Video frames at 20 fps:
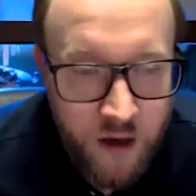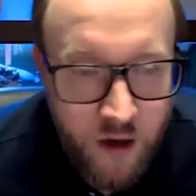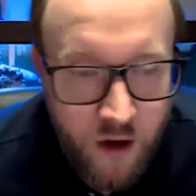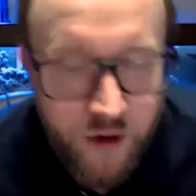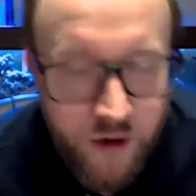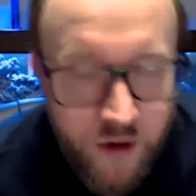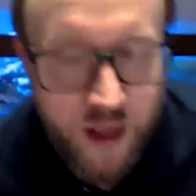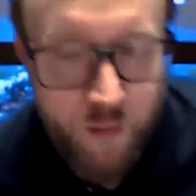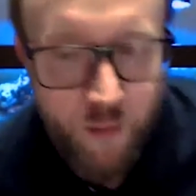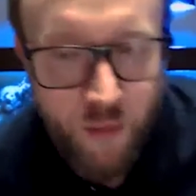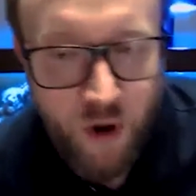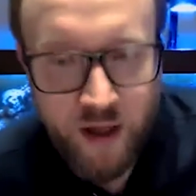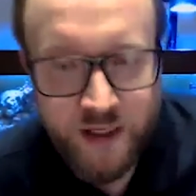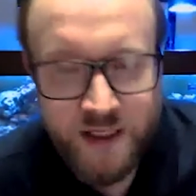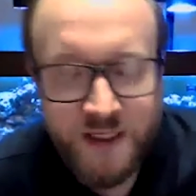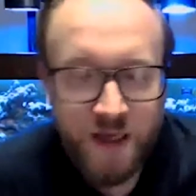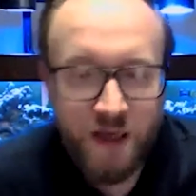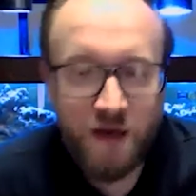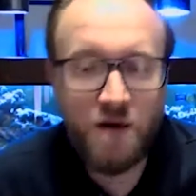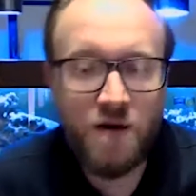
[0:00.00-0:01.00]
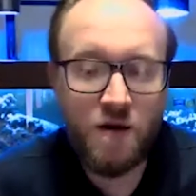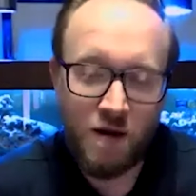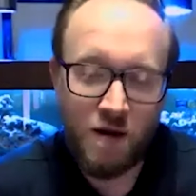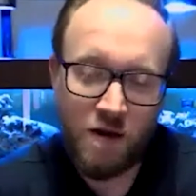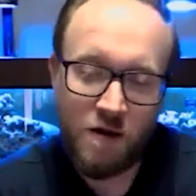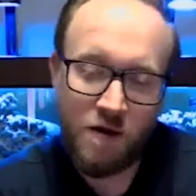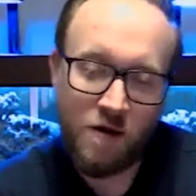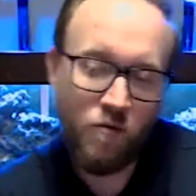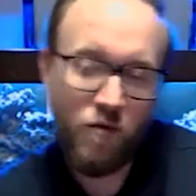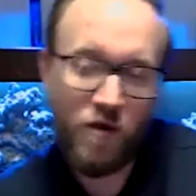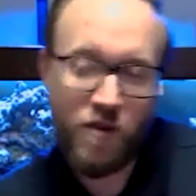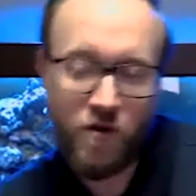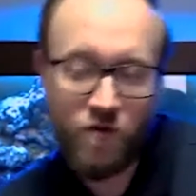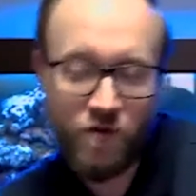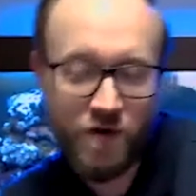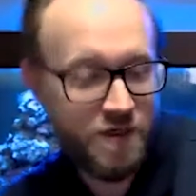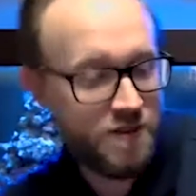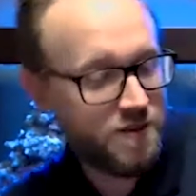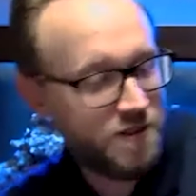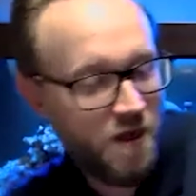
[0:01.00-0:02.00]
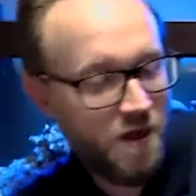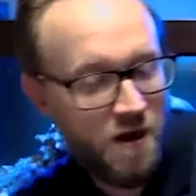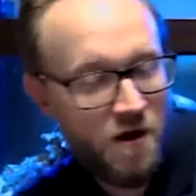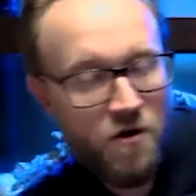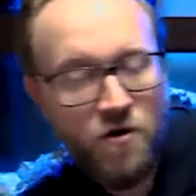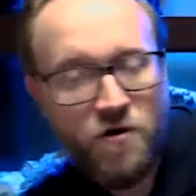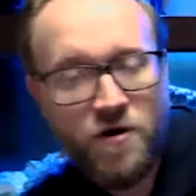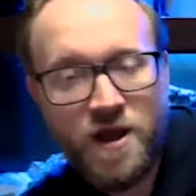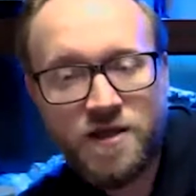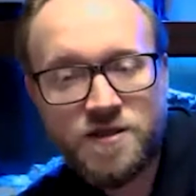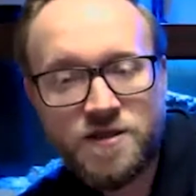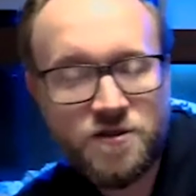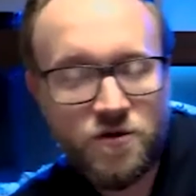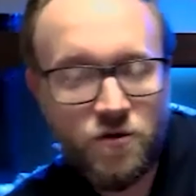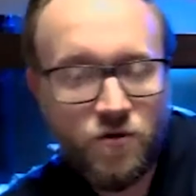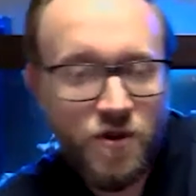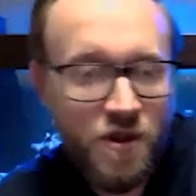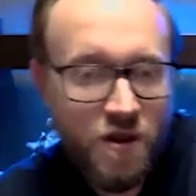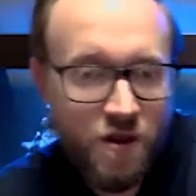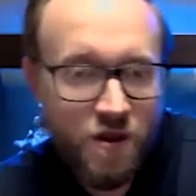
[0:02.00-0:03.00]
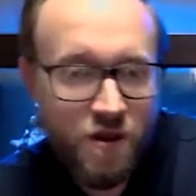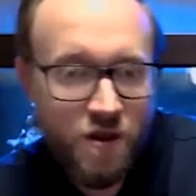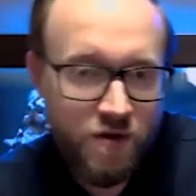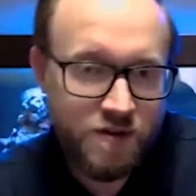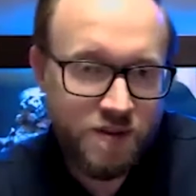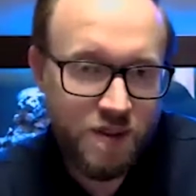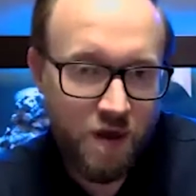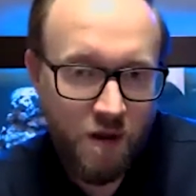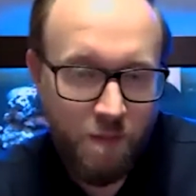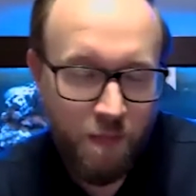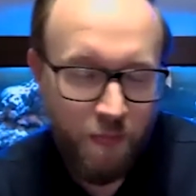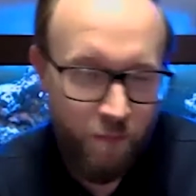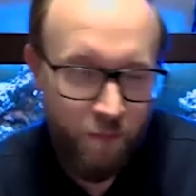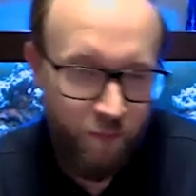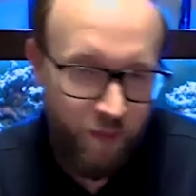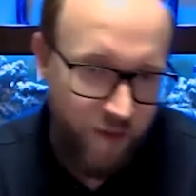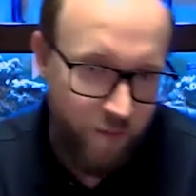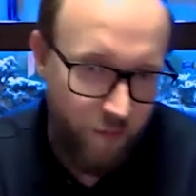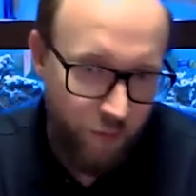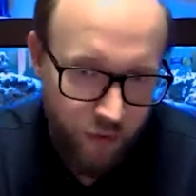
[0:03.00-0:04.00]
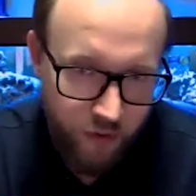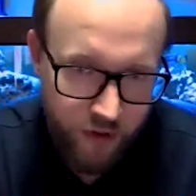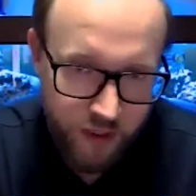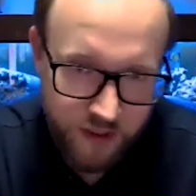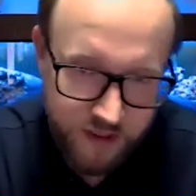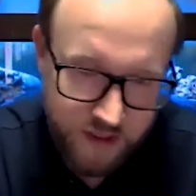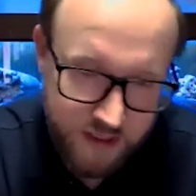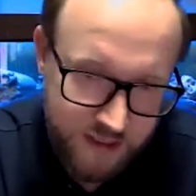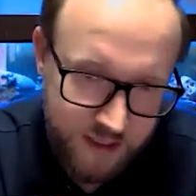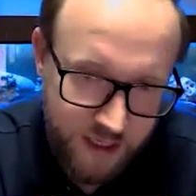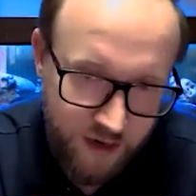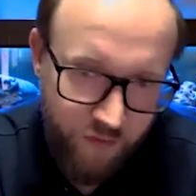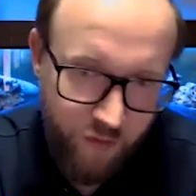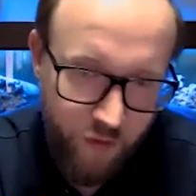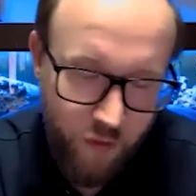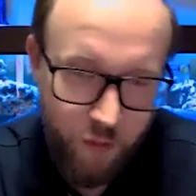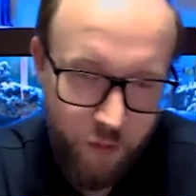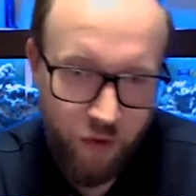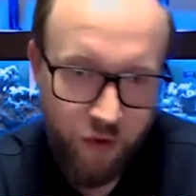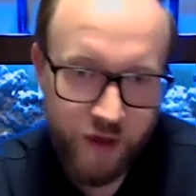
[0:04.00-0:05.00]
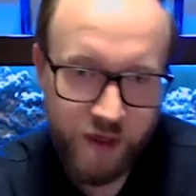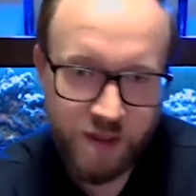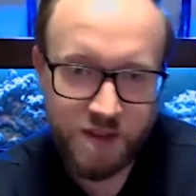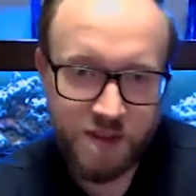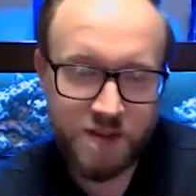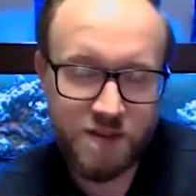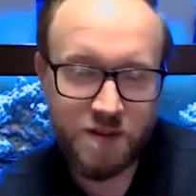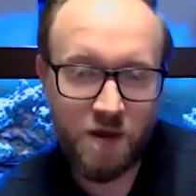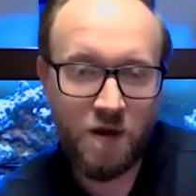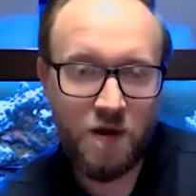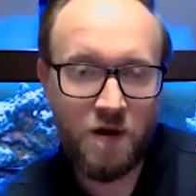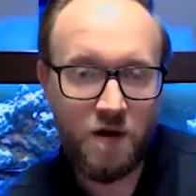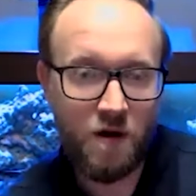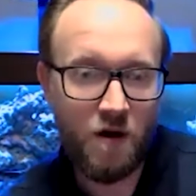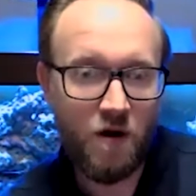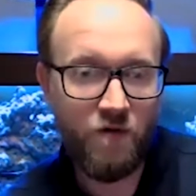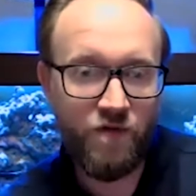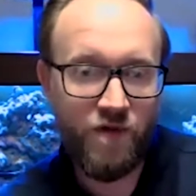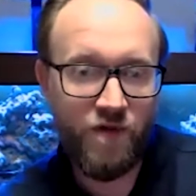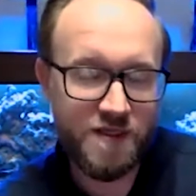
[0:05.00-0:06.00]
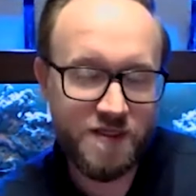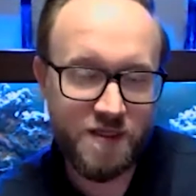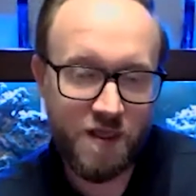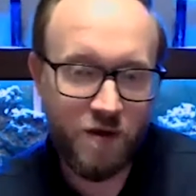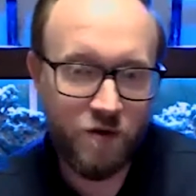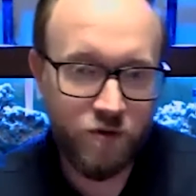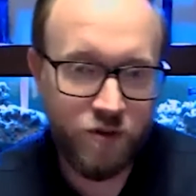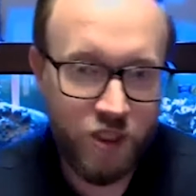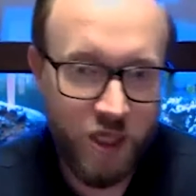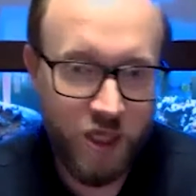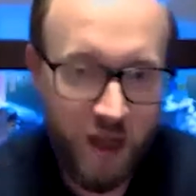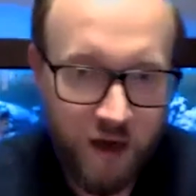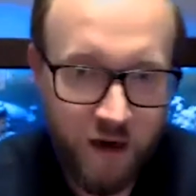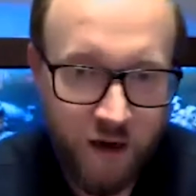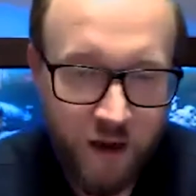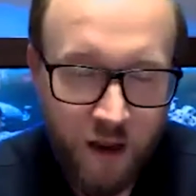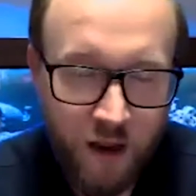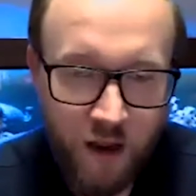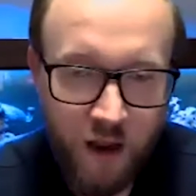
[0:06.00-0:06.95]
Lockheed Martin, whether you're an internal or an external user, pinpoints several points of this kill chain.